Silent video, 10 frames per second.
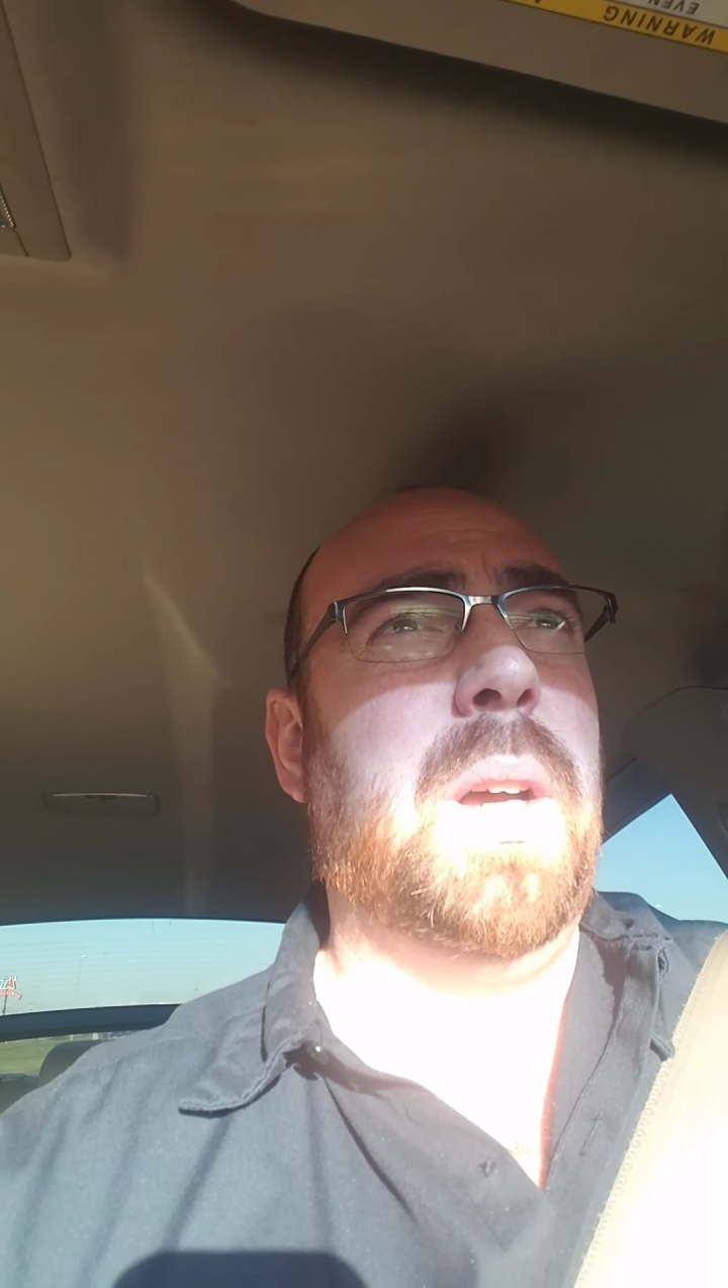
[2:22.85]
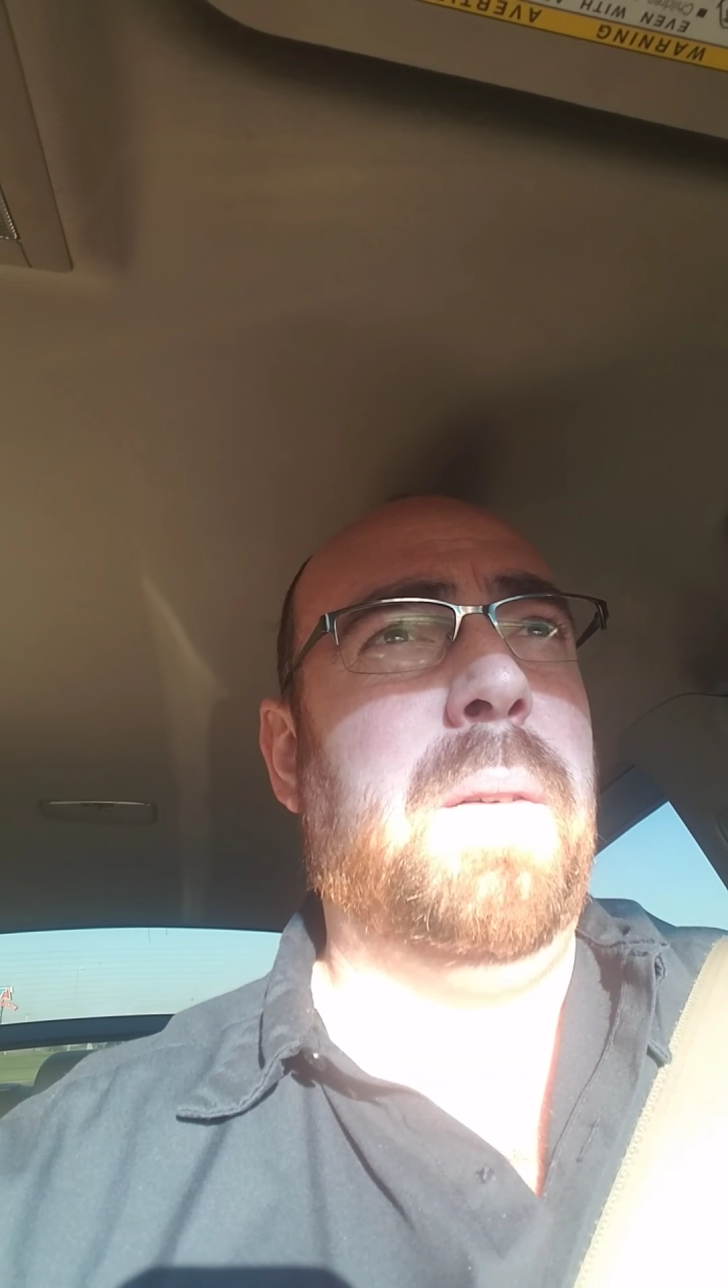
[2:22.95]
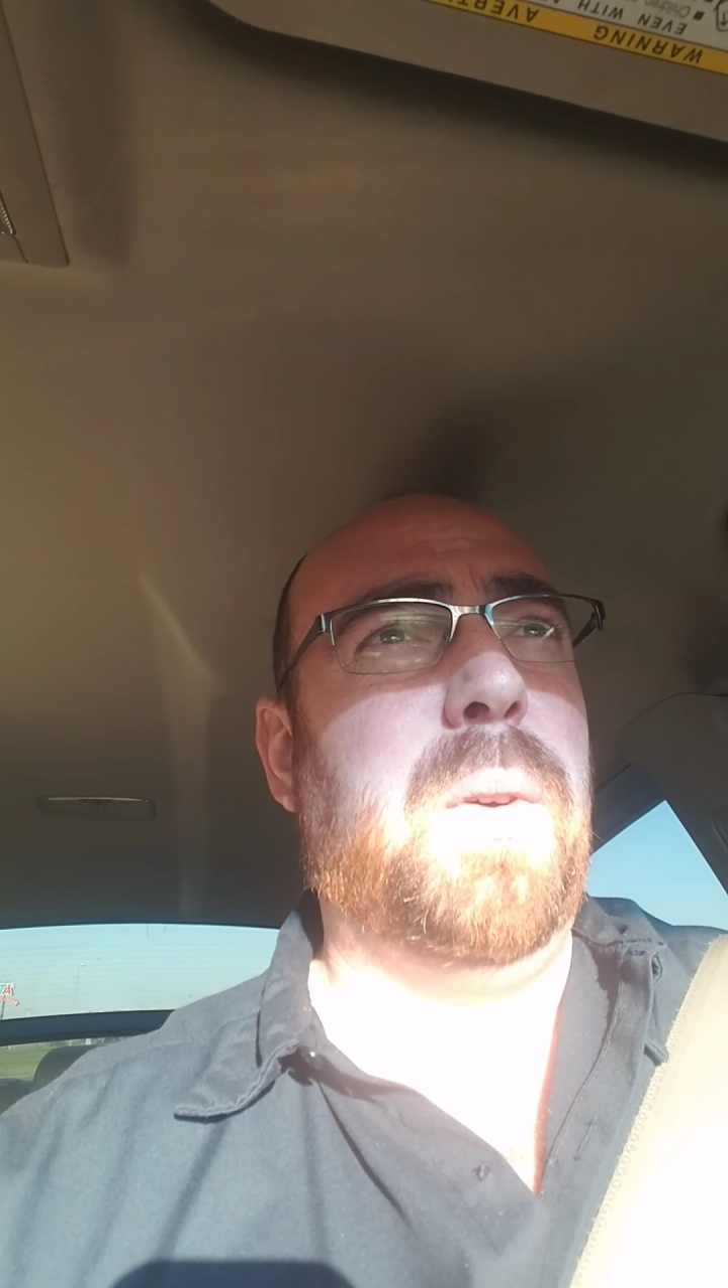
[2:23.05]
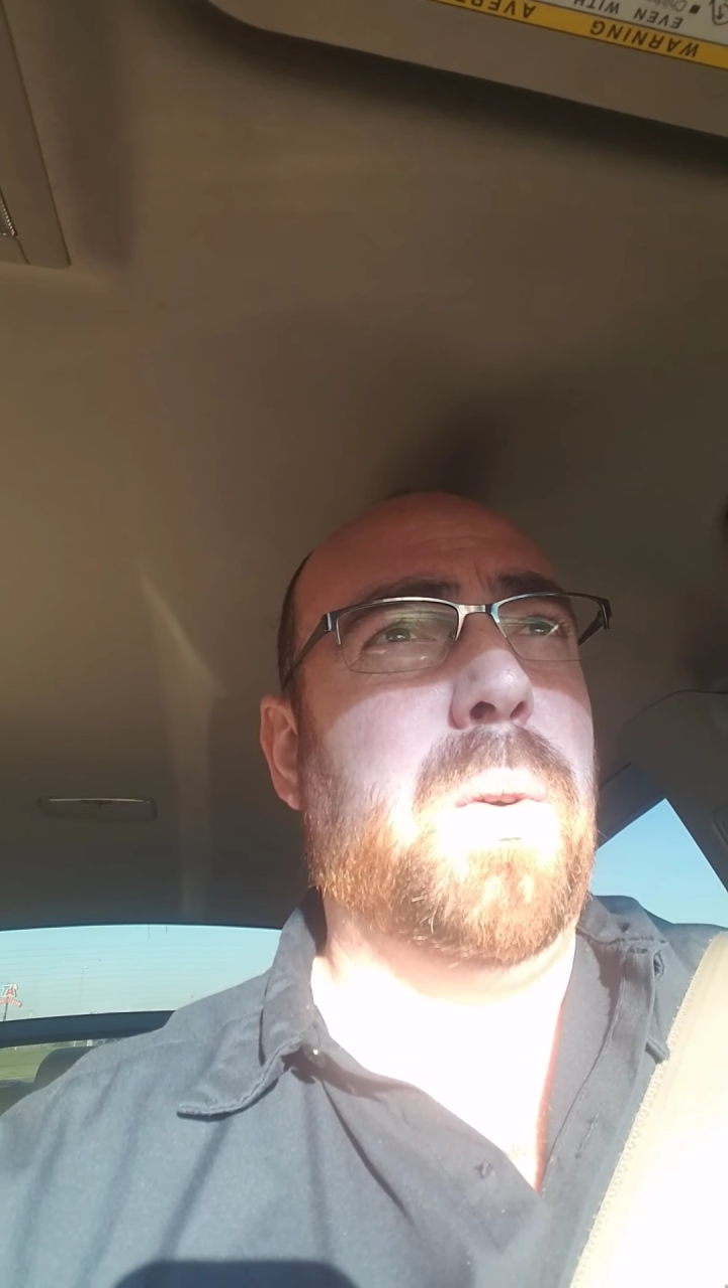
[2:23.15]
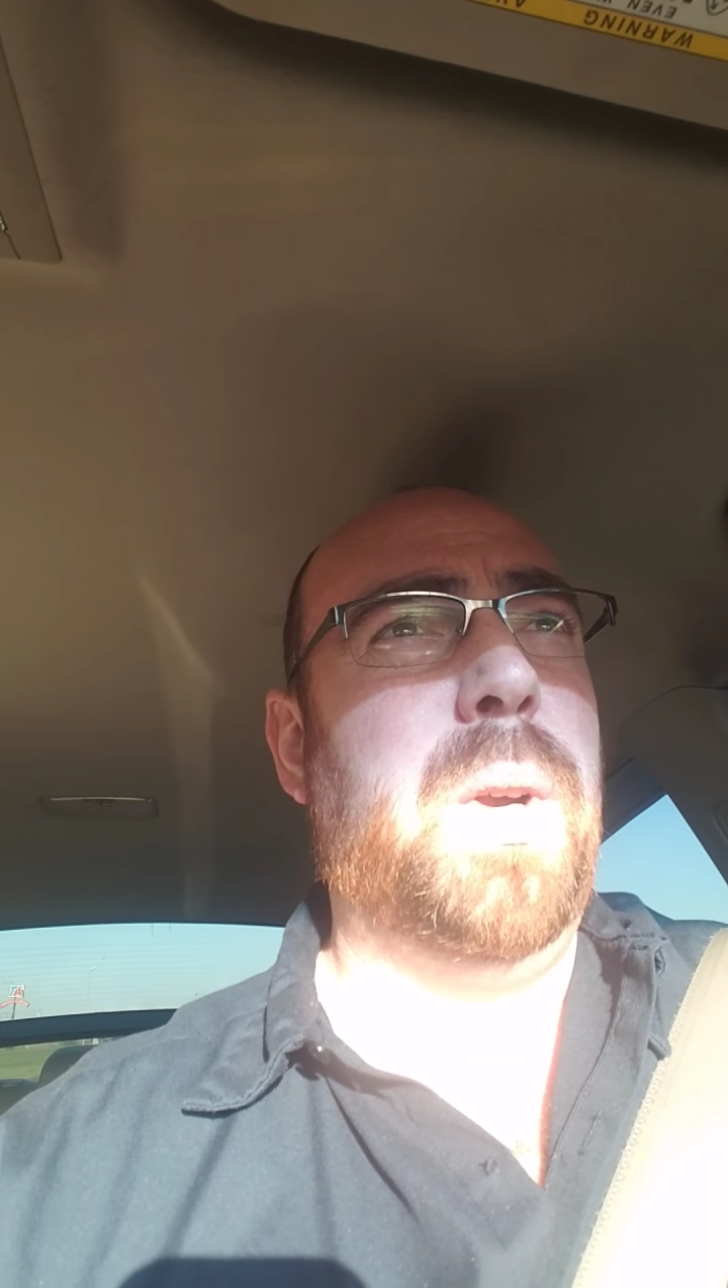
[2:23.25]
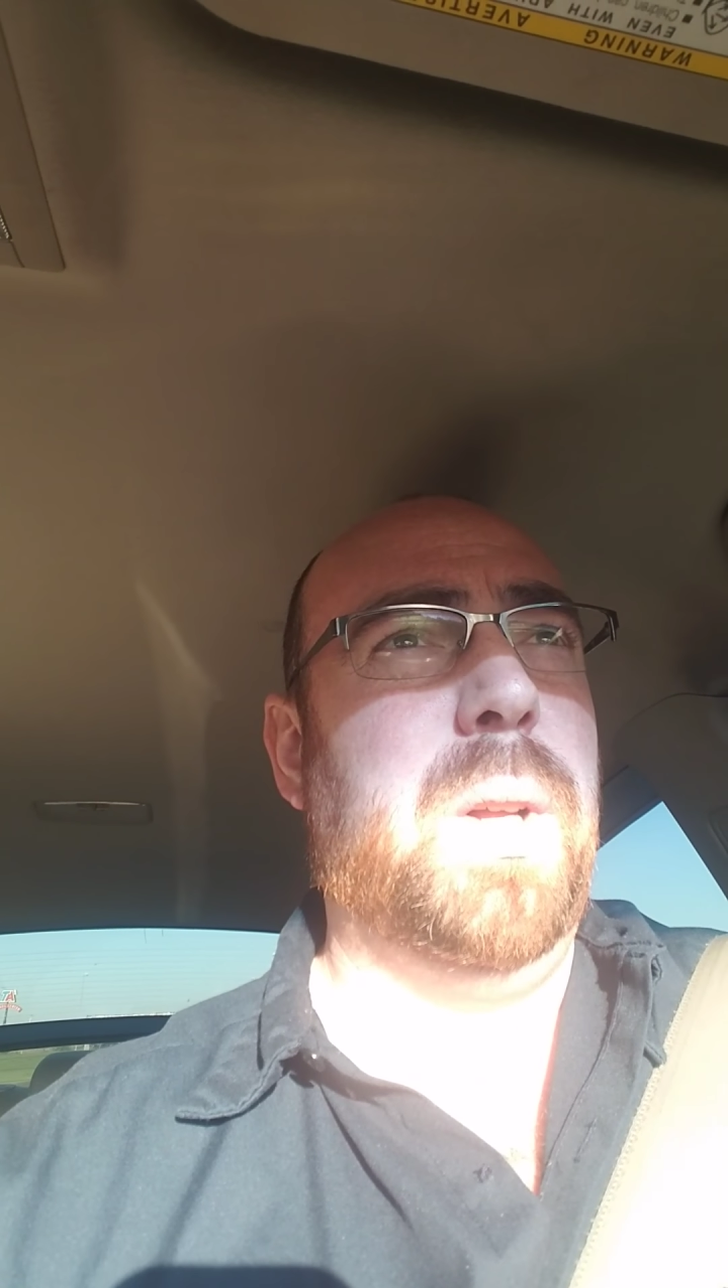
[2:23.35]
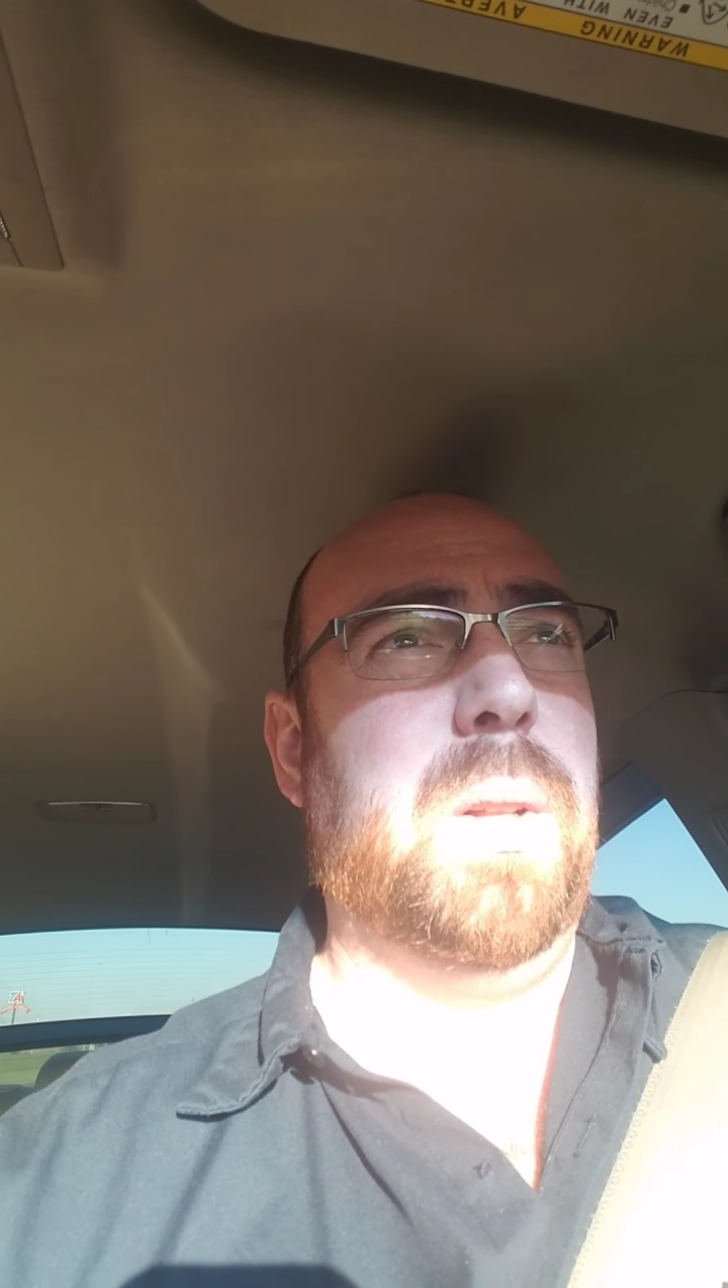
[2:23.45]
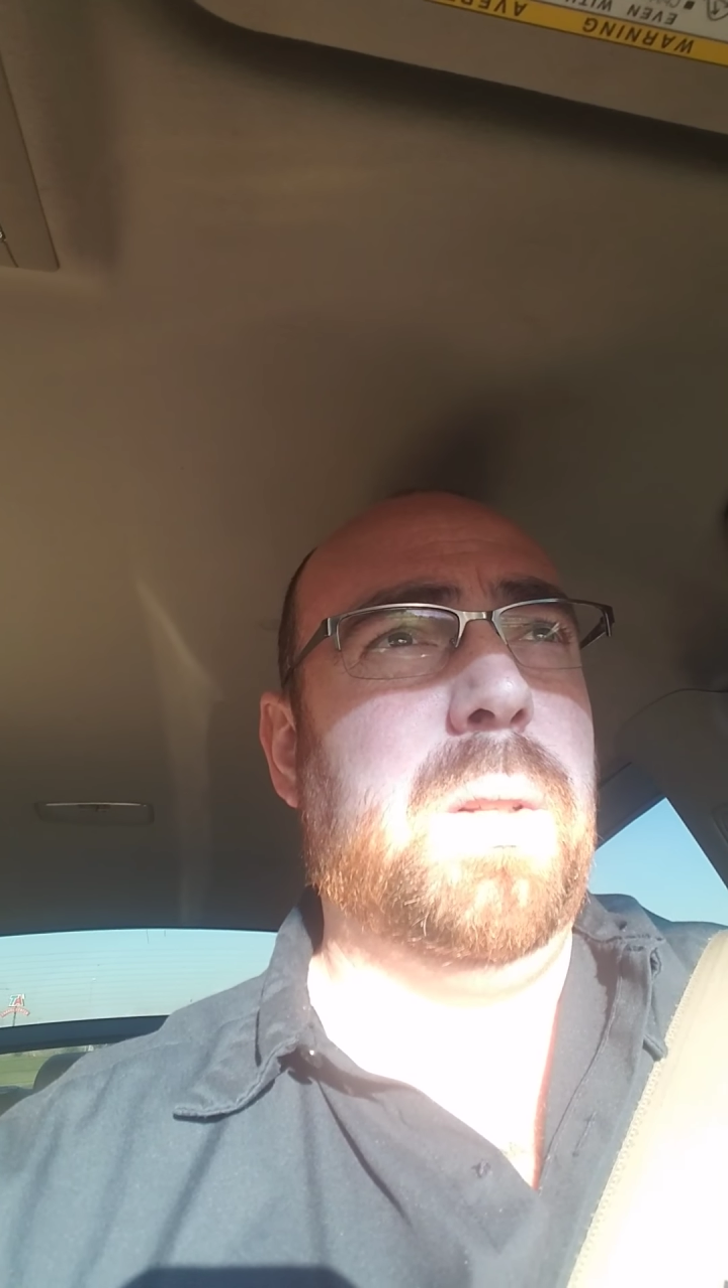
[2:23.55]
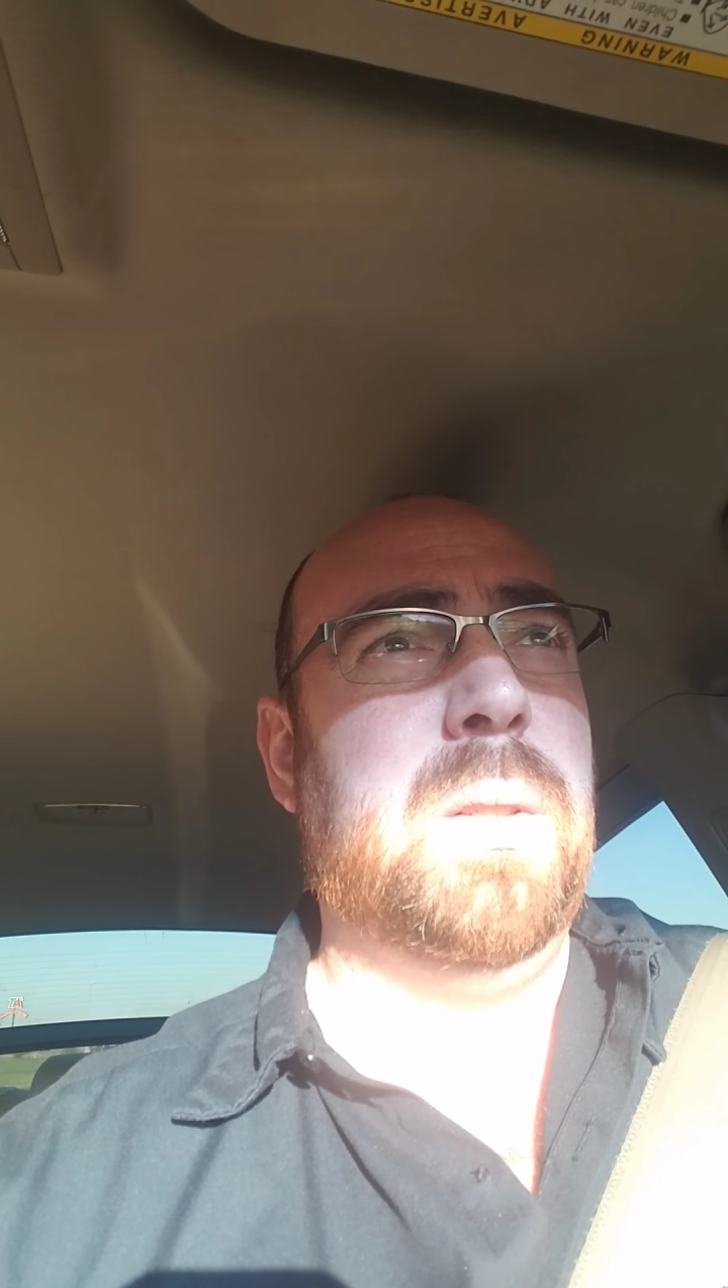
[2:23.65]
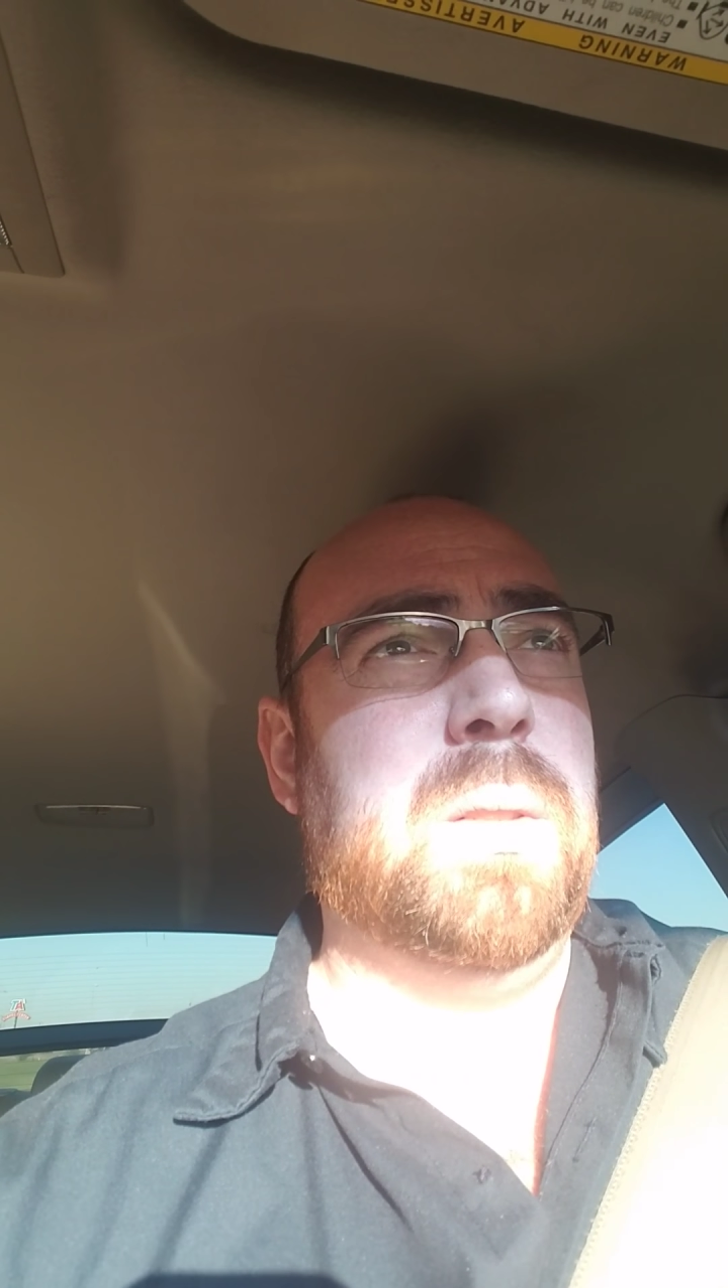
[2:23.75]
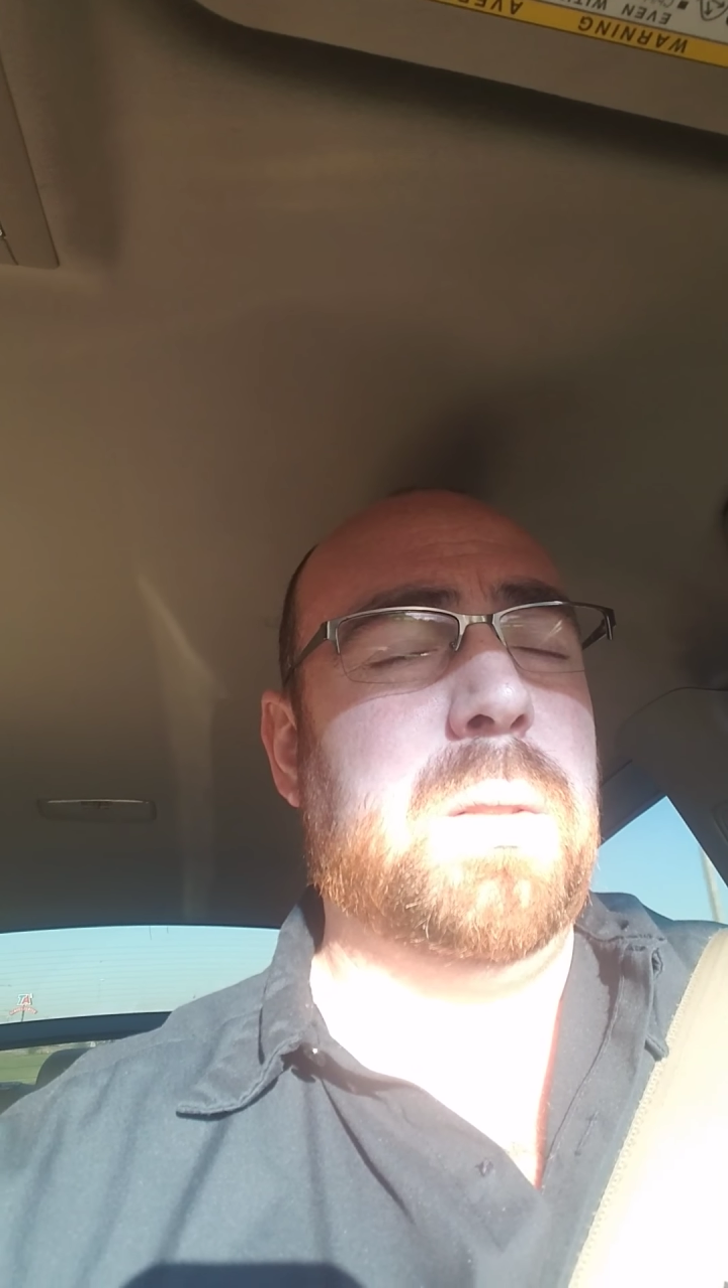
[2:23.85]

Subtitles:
of oil